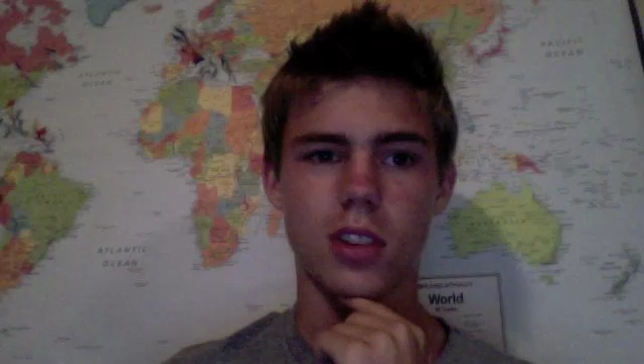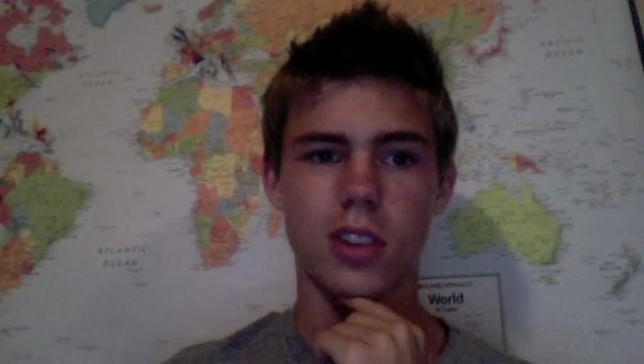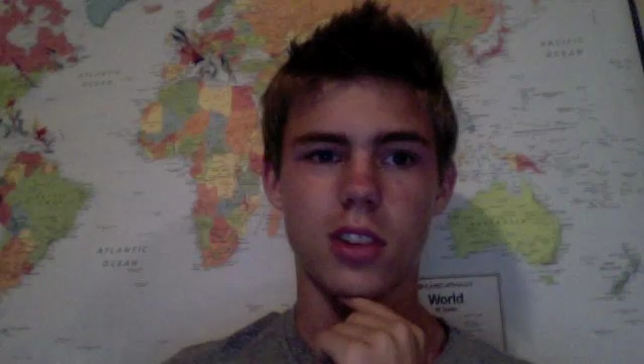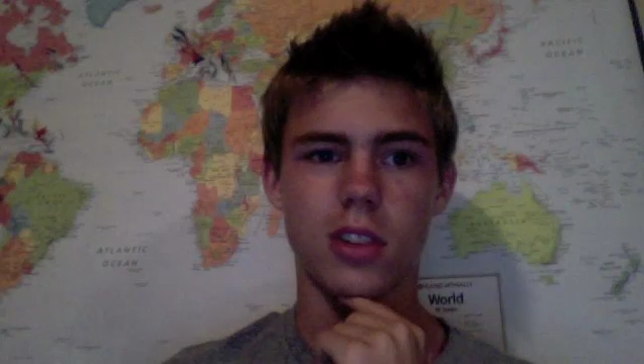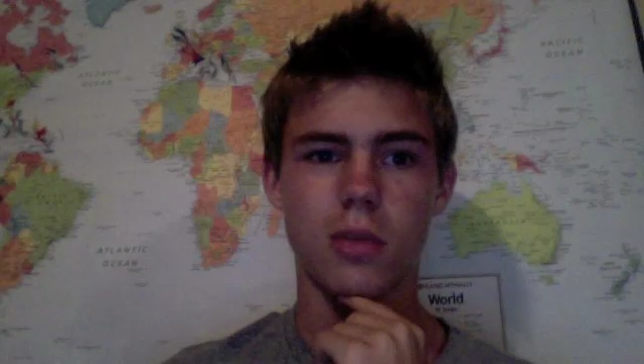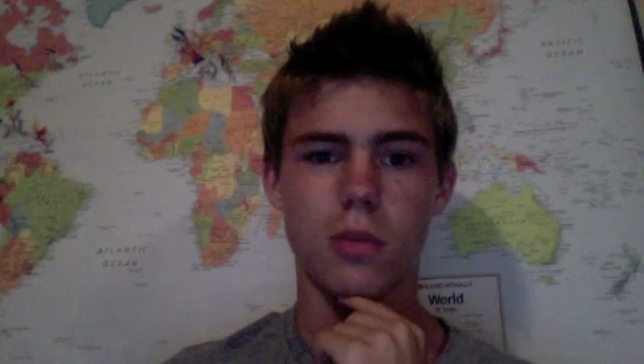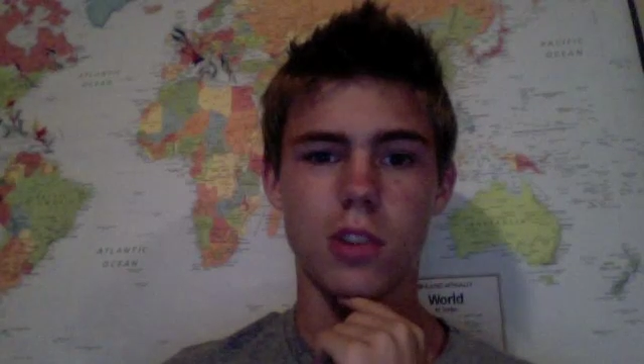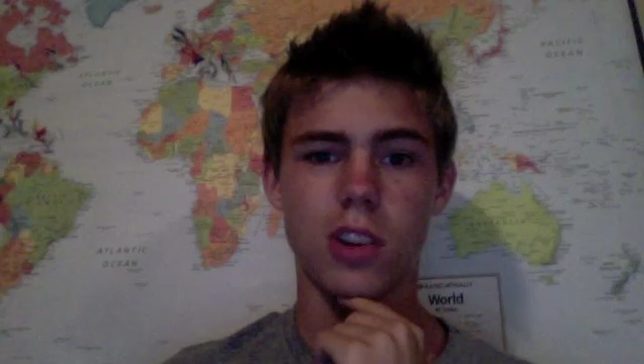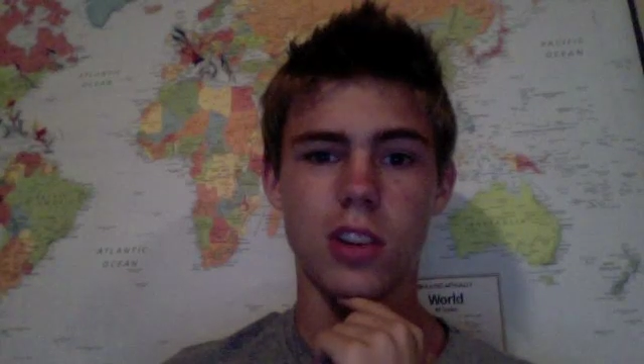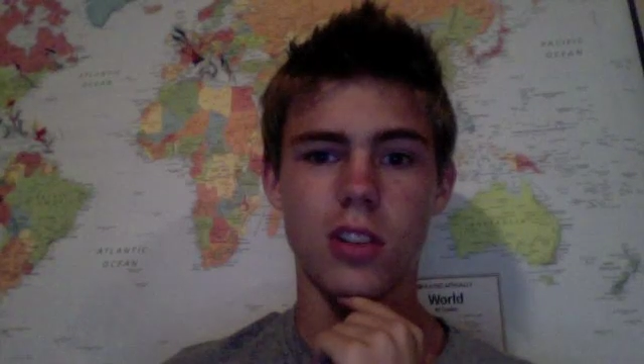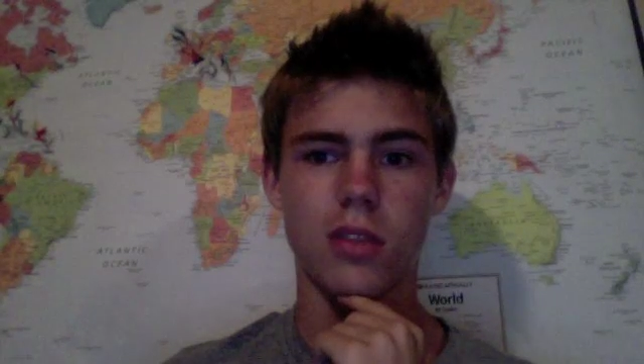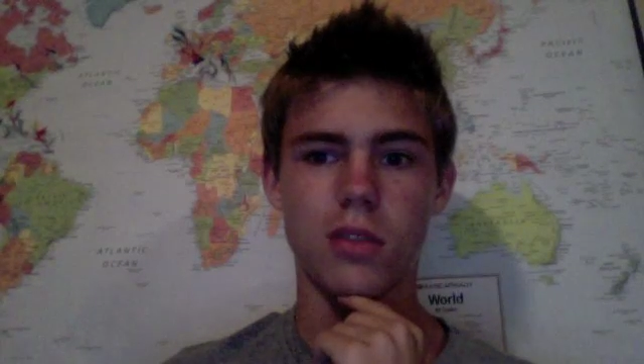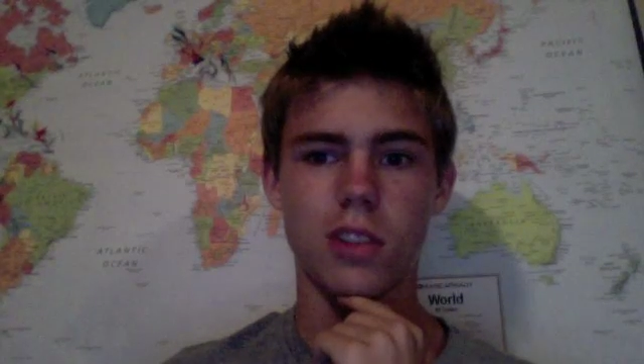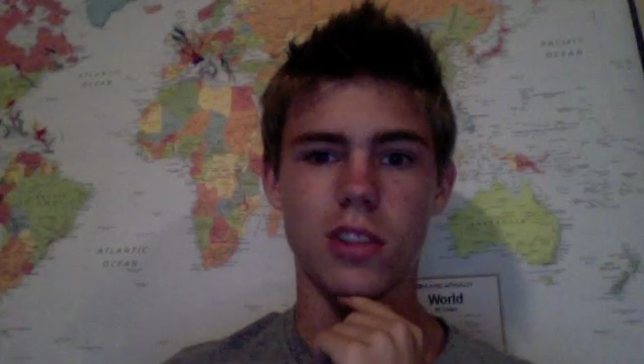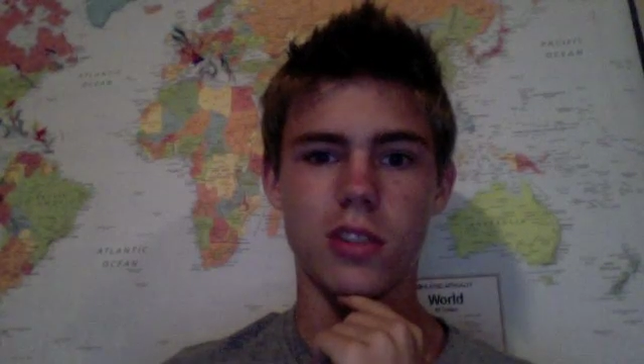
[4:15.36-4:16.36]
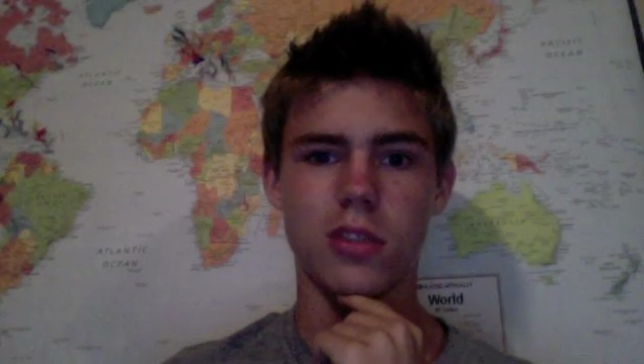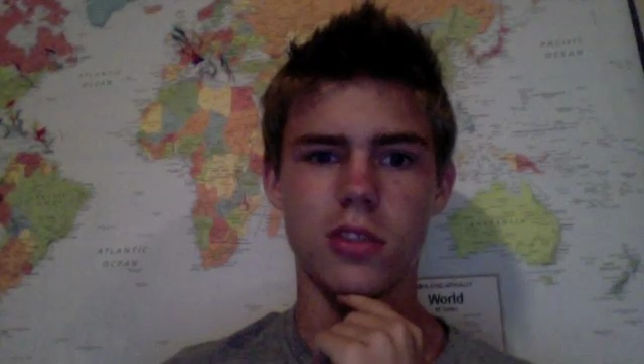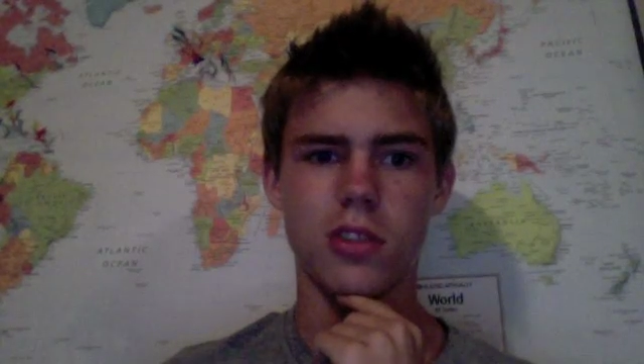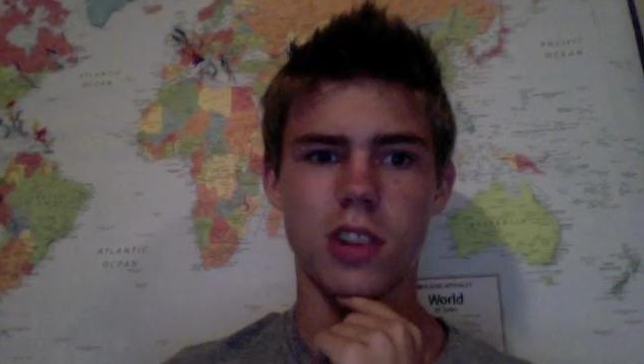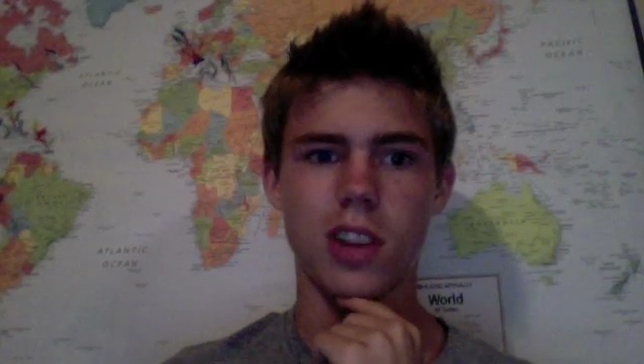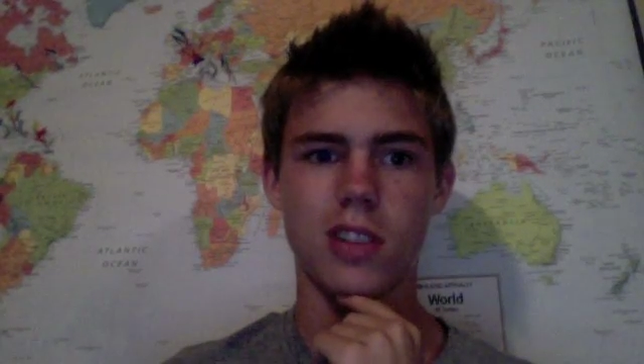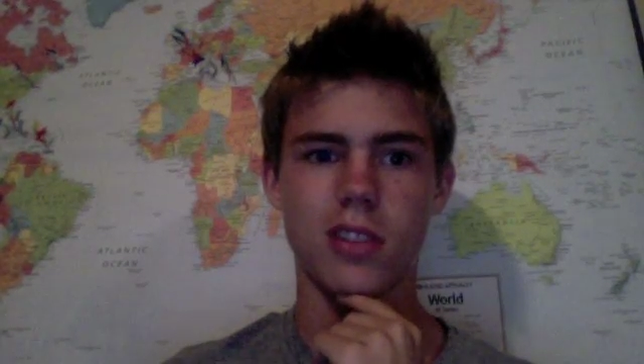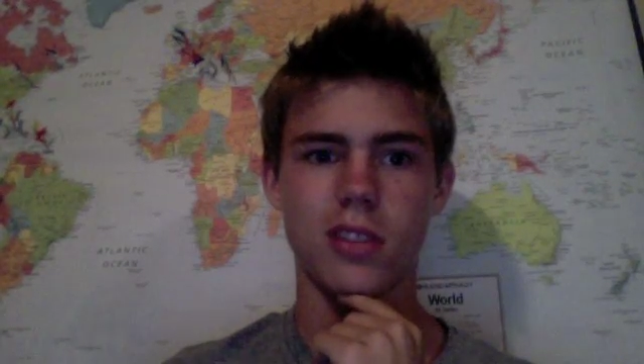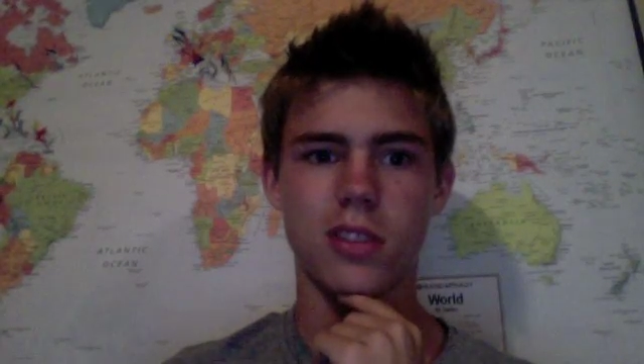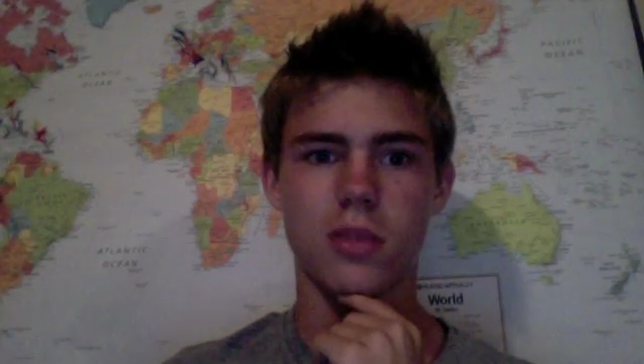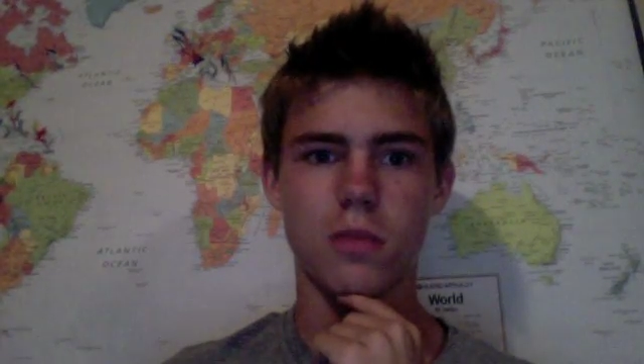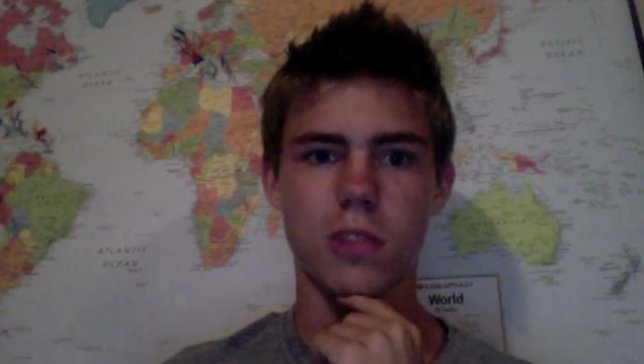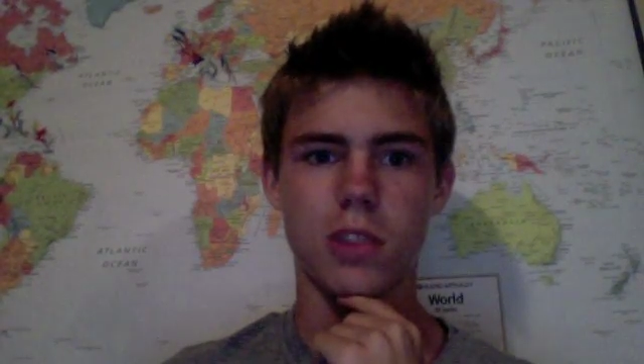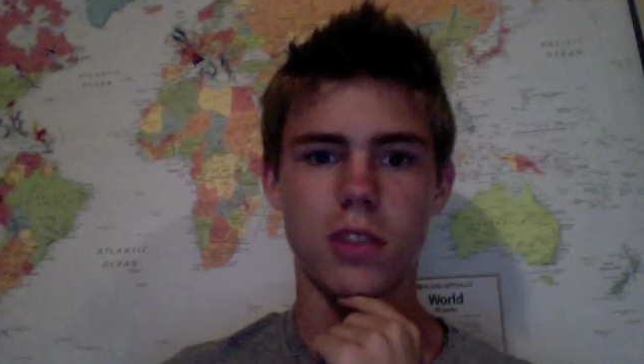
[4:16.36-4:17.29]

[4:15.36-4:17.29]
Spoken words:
Where is your guys' one